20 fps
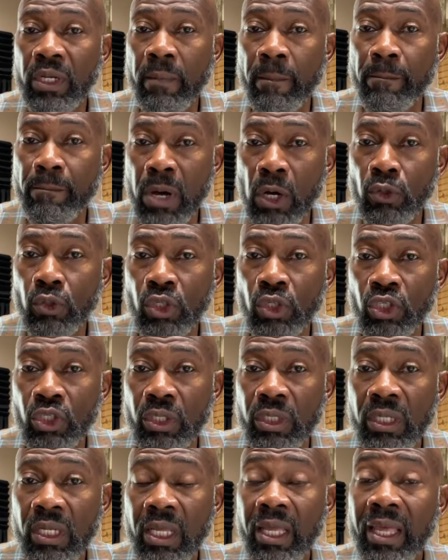
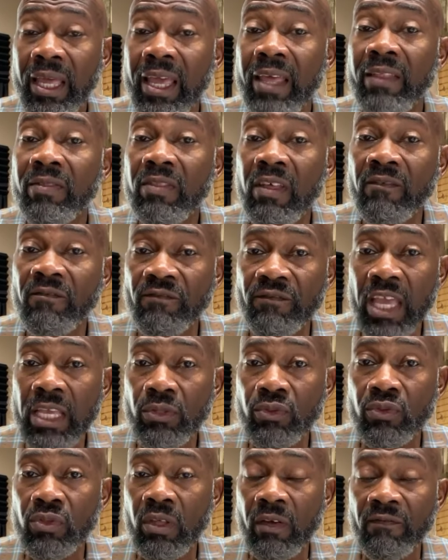motion in the
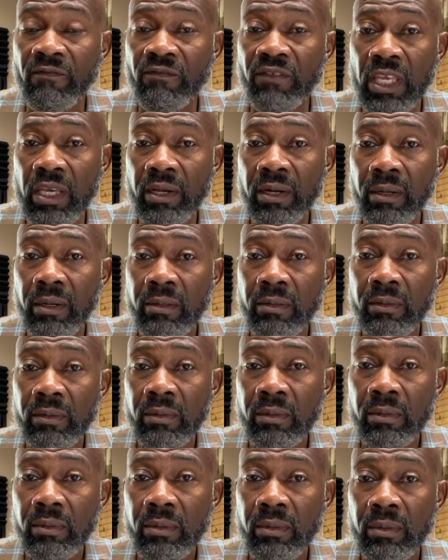face of fear.
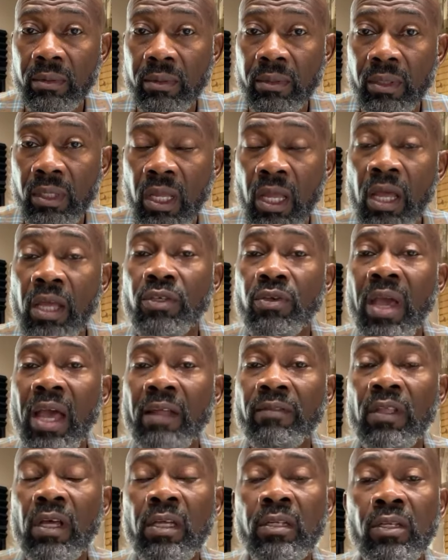You have
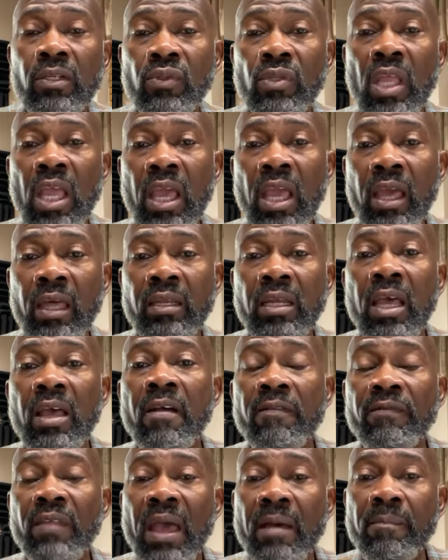to understand
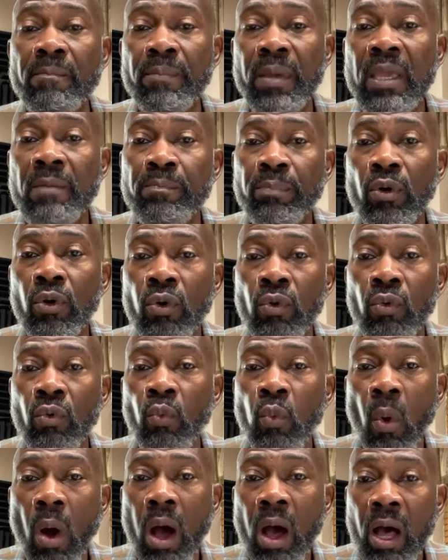that people who
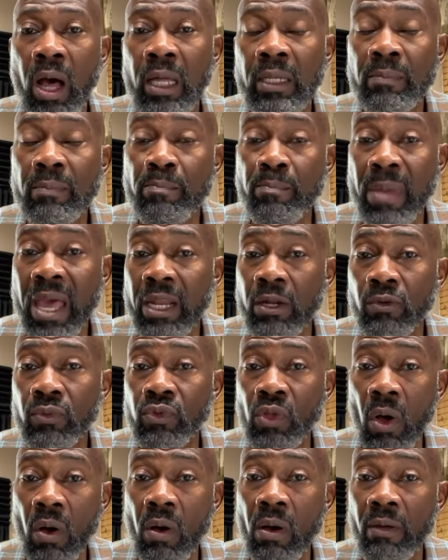won
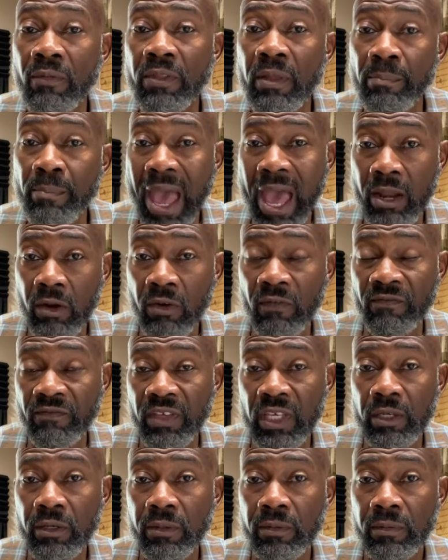medals on the
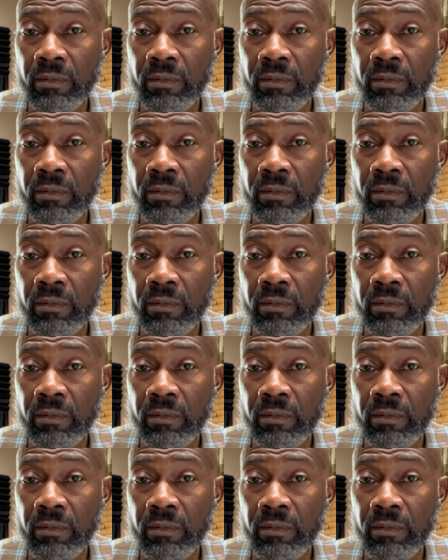battlefield,